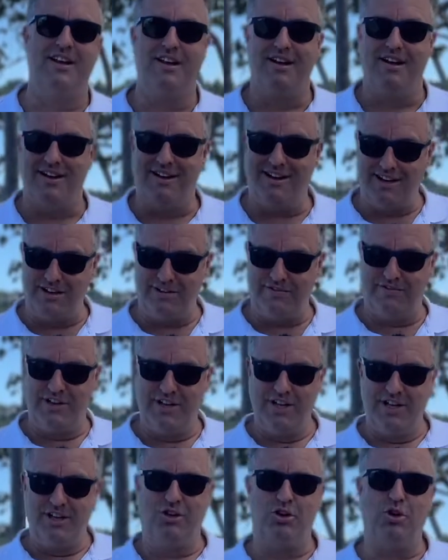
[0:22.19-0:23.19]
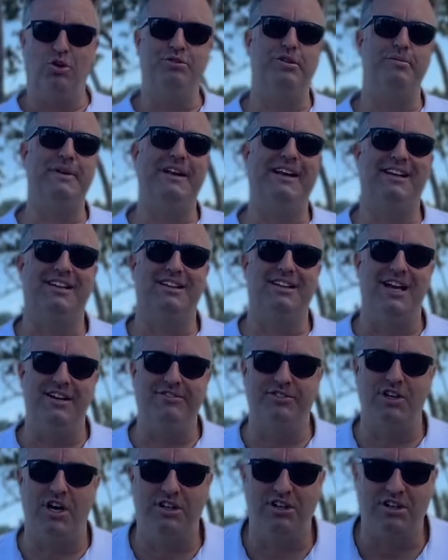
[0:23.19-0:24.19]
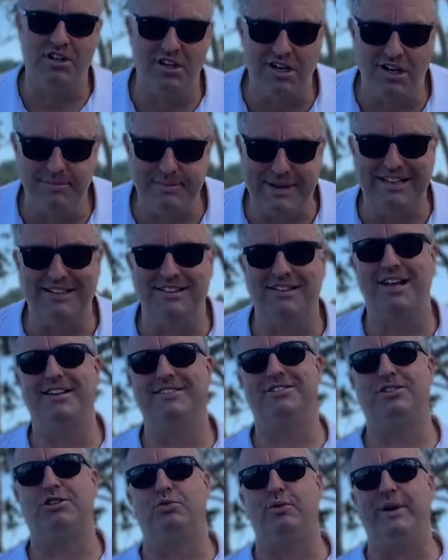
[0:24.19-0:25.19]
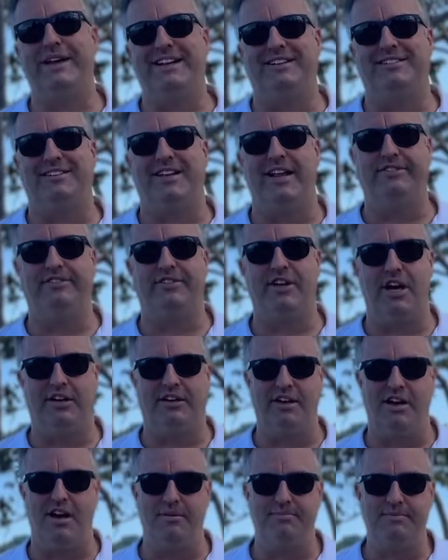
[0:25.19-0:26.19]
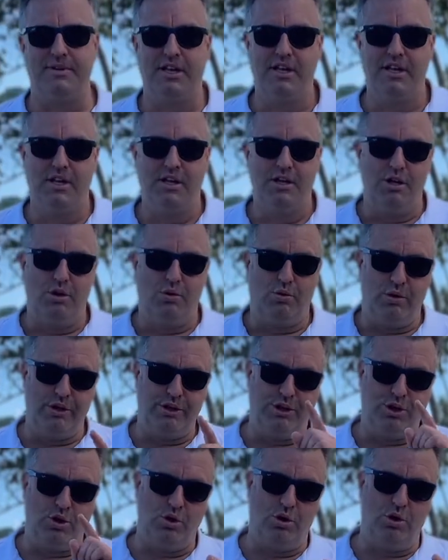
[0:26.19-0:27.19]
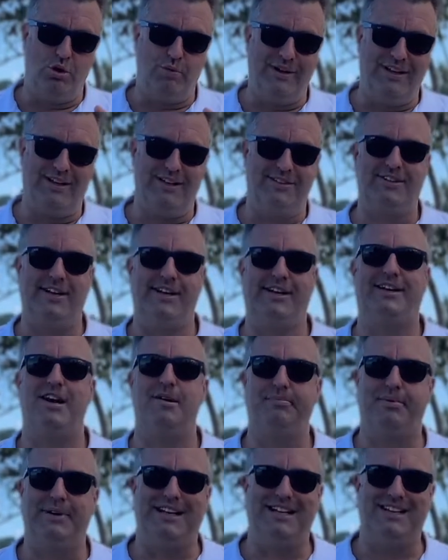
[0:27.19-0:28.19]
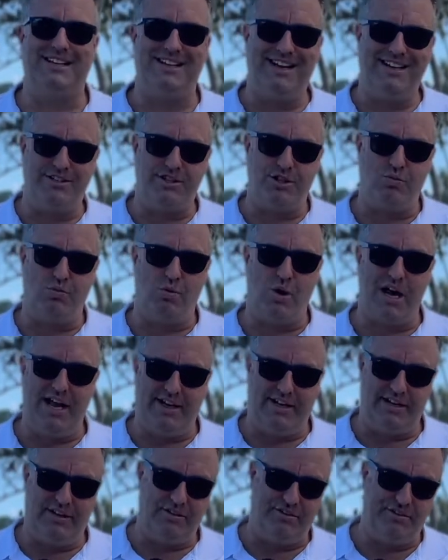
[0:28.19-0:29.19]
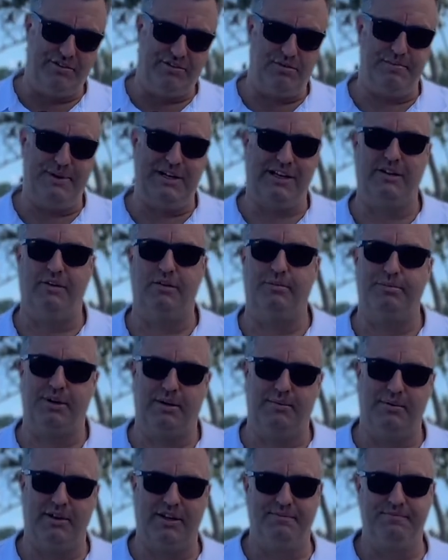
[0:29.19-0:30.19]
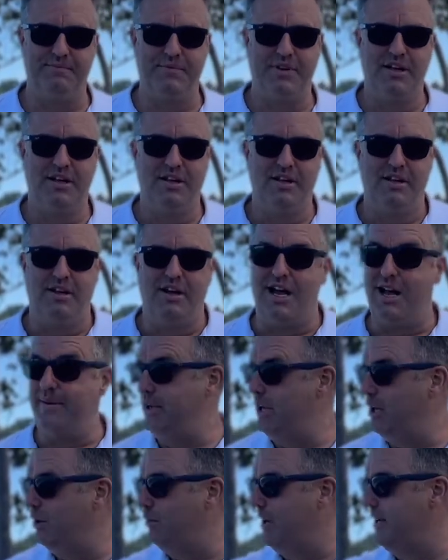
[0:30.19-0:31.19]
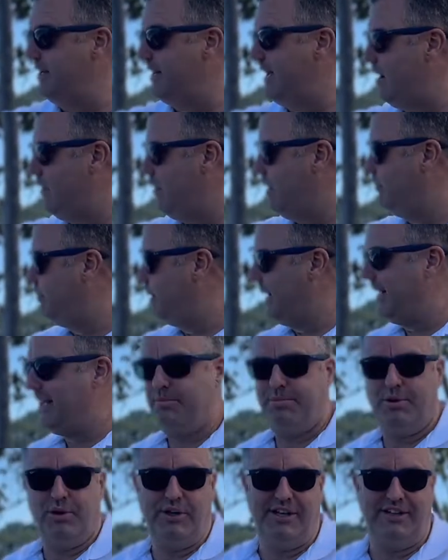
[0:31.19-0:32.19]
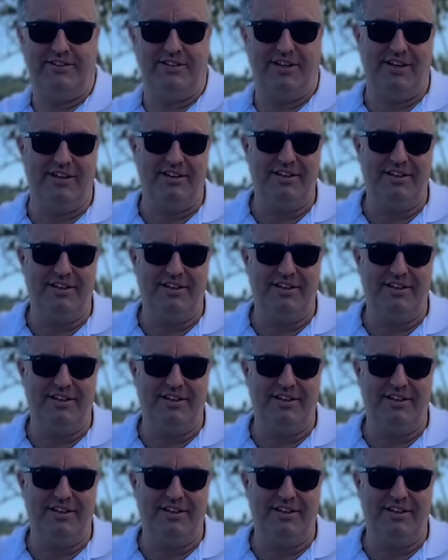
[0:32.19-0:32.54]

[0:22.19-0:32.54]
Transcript: of GoDominicanLife.com and LasTerrenasLife.com. We're your real estate company nationwide here in the Dominican Republic. I'm here right now on Playa Bonita